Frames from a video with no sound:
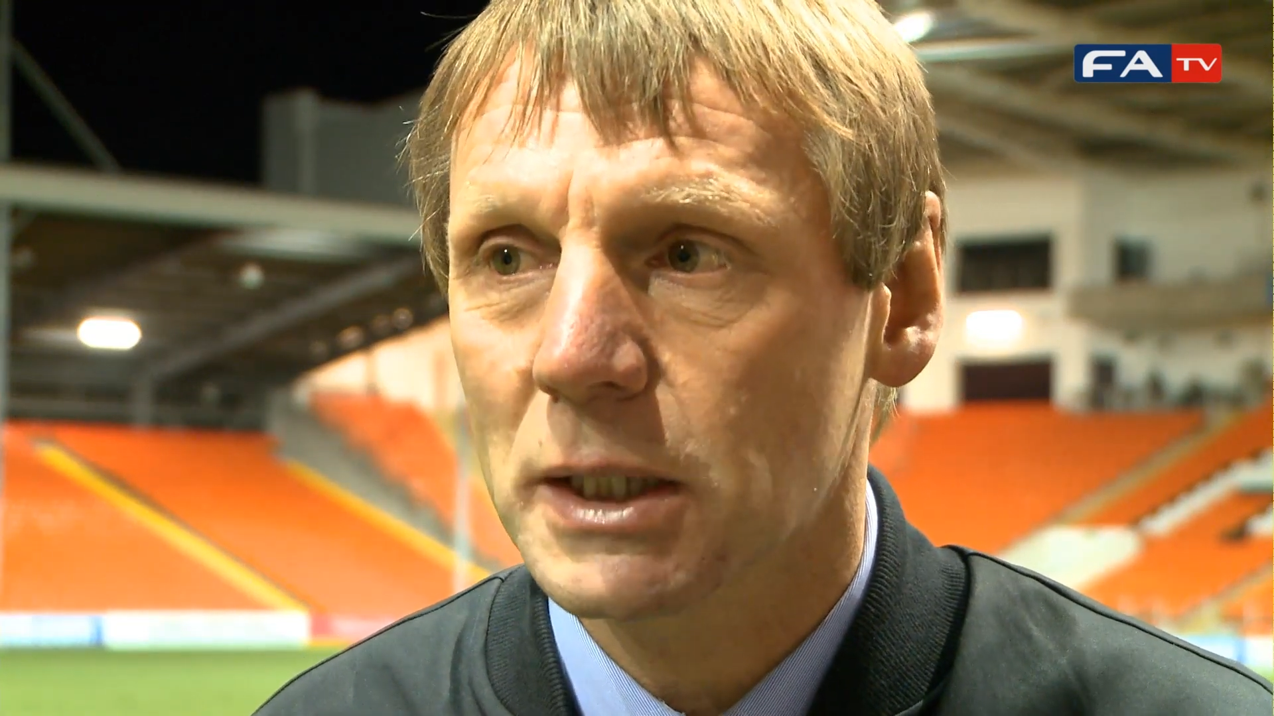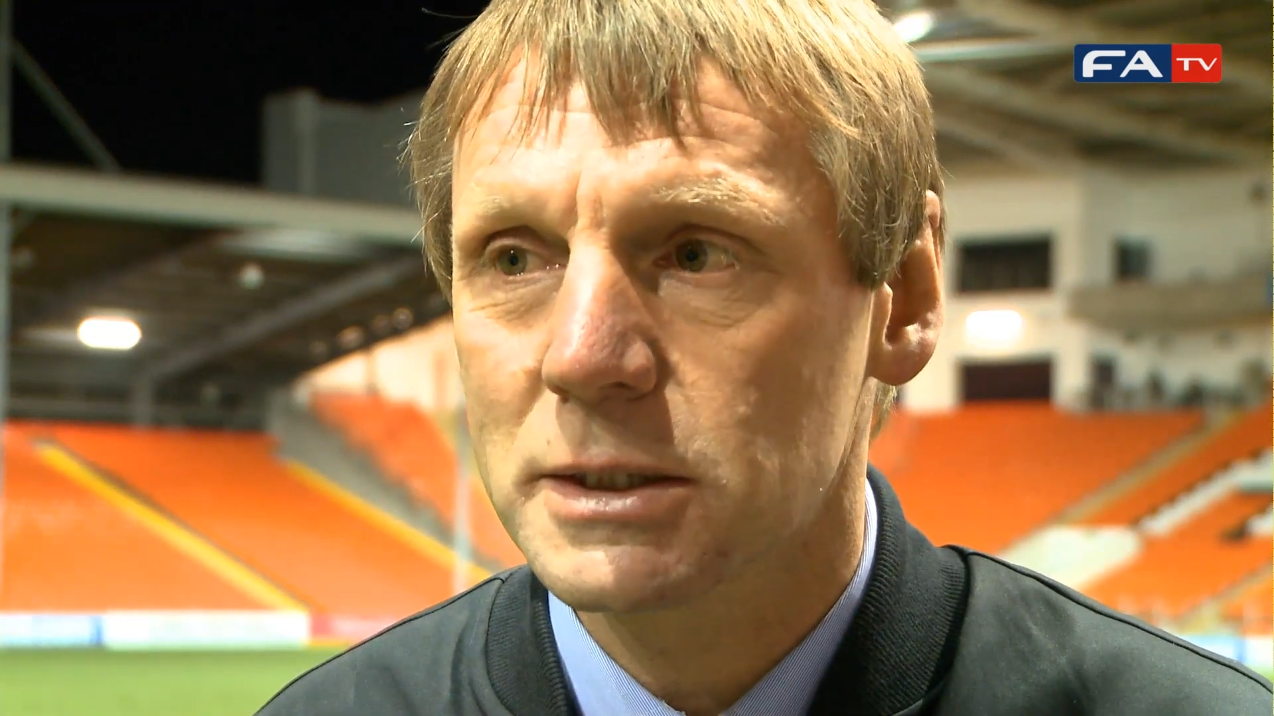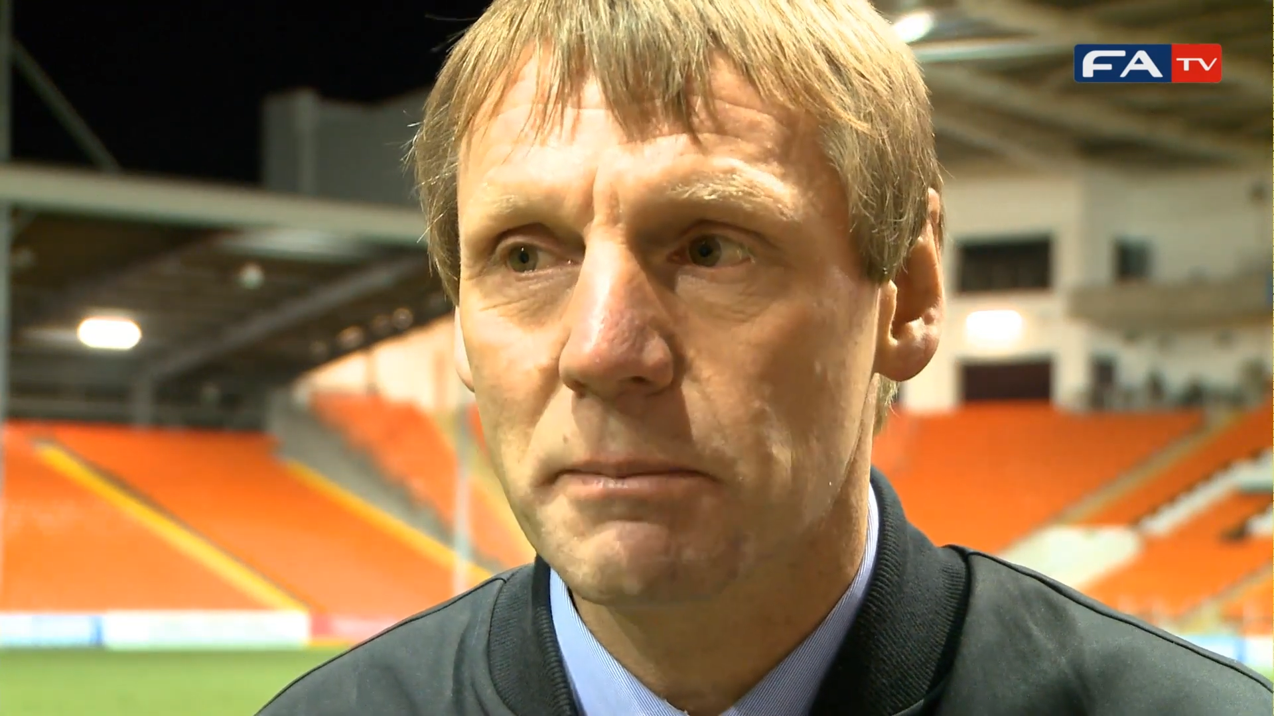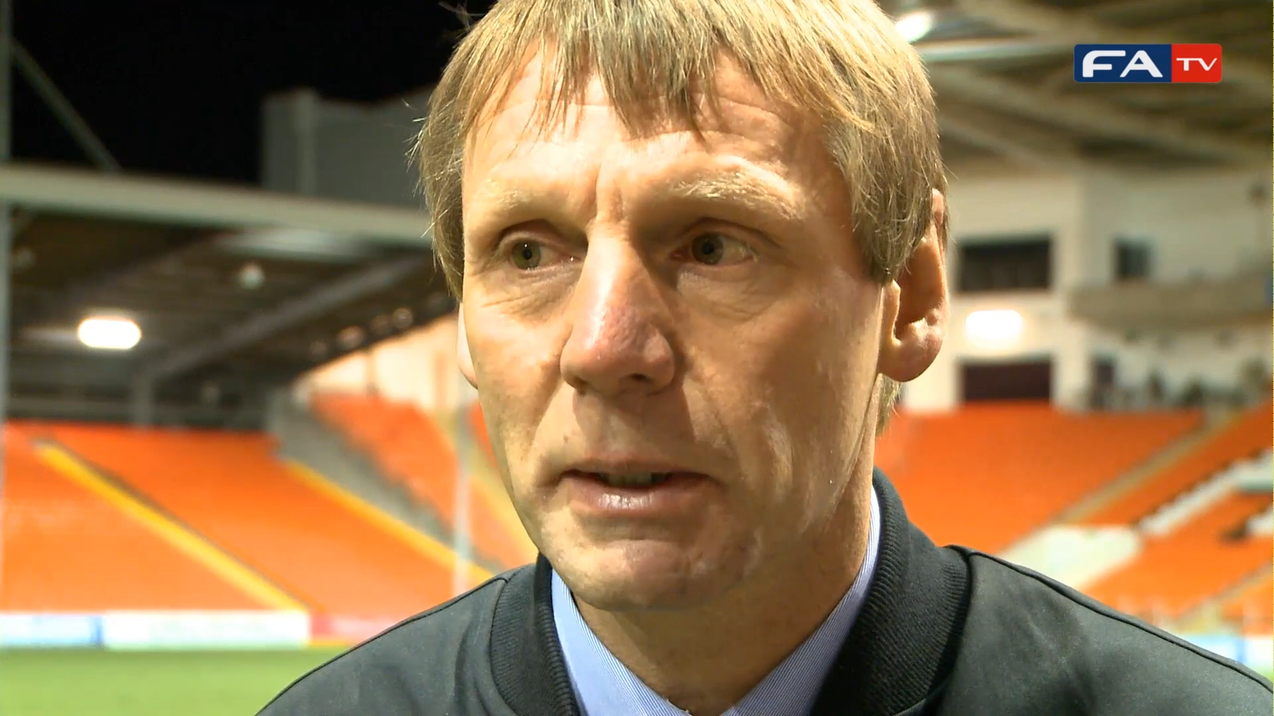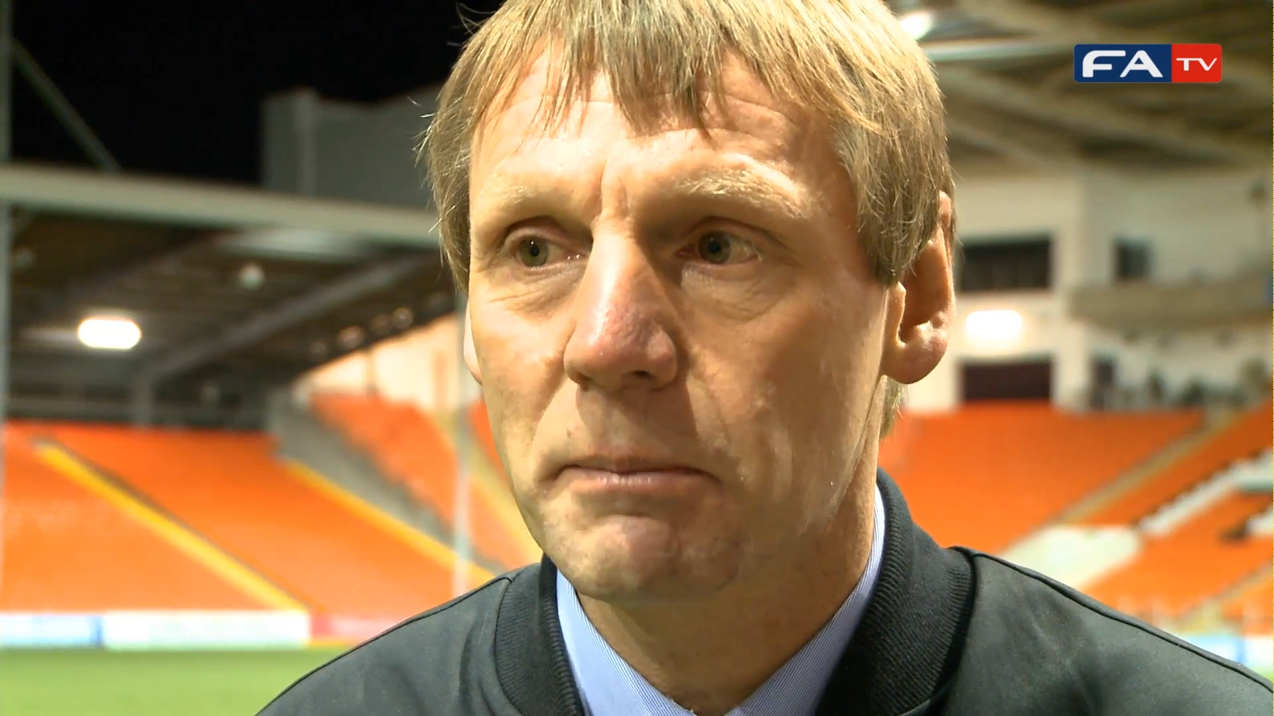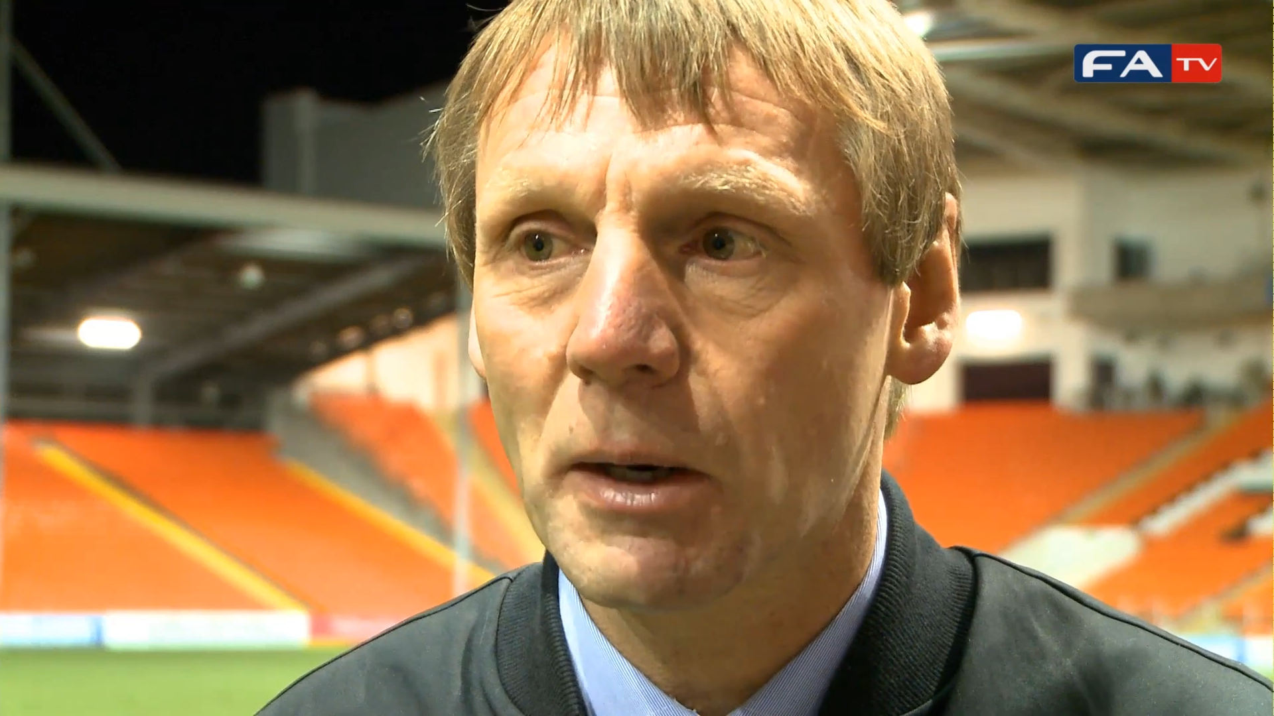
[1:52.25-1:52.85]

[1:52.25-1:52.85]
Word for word: plays a big